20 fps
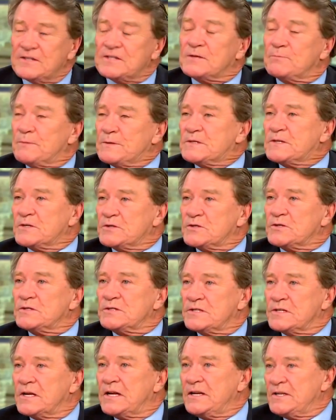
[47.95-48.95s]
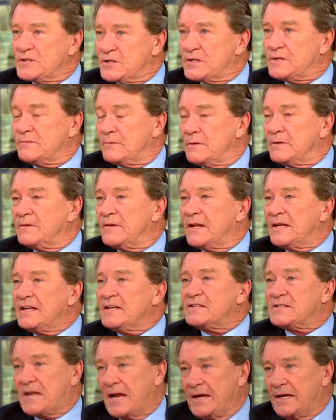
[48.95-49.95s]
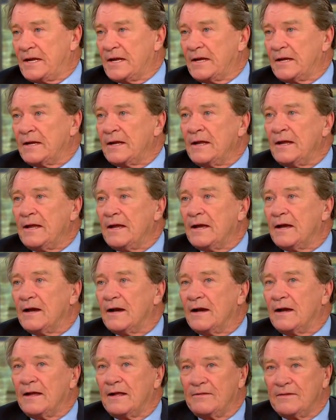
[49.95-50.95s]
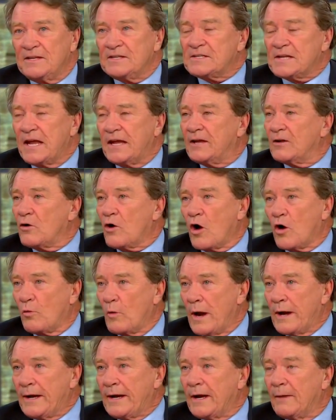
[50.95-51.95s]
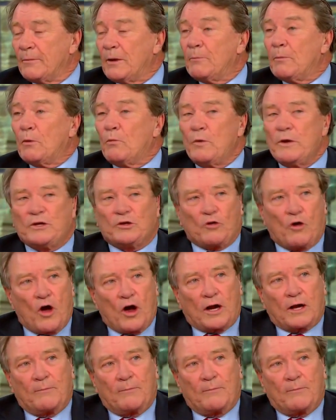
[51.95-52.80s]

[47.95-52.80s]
the positions that he's taking, and he's taken already. I mean, but we talk